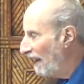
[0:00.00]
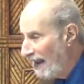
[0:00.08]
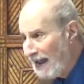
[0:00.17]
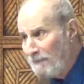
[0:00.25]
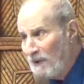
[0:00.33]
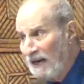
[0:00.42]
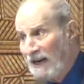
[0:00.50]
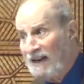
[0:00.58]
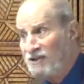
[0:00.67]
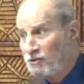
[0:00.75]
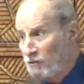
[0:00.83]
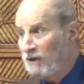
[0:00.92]
happening.
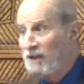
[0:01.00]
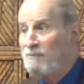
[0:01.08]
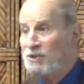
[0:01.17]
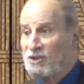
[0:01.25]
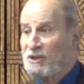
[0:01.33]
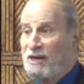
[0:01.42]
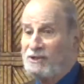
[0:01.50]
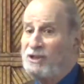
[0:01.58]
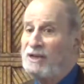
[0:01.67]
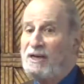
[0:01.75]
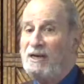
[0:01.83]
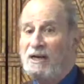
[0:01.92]
It's really
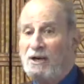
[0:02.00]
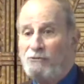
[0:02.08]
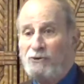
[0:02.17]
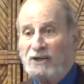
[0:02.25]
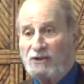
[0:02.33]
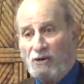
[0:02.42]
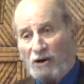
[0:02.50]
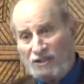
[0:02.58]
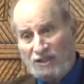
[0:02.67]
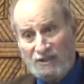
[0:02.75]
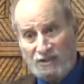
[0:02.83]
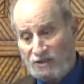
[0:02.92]
misogyny writ
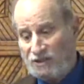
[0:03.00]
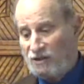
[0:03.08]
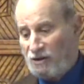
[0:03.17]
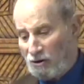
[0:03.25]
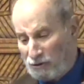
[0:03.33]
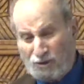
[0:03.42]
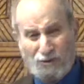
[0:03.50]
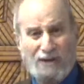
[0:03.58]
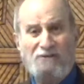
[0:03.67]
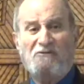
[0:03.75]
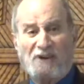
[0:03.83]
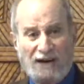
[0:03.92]
large, and this is the cultural
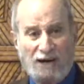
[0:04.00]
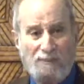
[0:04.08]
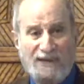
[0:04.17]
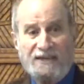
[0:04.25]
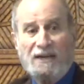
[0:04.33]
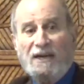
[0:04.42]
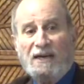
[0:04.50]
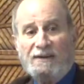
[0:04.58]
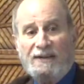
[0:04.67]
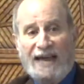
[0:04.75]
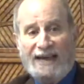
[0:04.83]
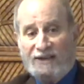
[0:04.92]
environment
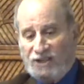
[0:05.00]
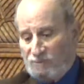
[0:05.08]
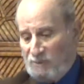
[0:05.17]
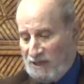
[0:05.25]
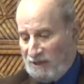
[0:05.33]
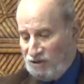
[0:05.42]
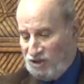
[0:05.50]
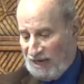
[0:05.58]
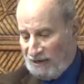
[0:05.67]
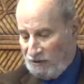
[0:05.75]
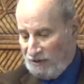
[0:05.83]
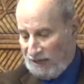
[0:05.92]
that is being
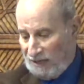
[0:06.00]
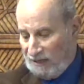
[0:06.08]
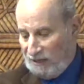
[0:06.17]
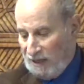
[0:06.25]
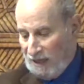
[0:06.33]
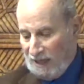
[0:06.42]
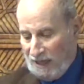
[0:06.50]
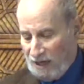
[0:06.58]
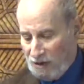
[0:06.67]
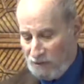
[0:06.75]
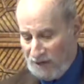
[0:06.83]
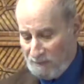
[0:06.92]
generated
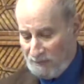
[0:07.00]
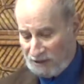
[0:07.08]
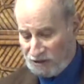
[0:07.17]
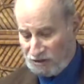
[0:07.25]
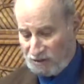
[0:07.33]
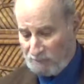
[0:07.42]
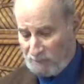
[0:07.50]
in great measure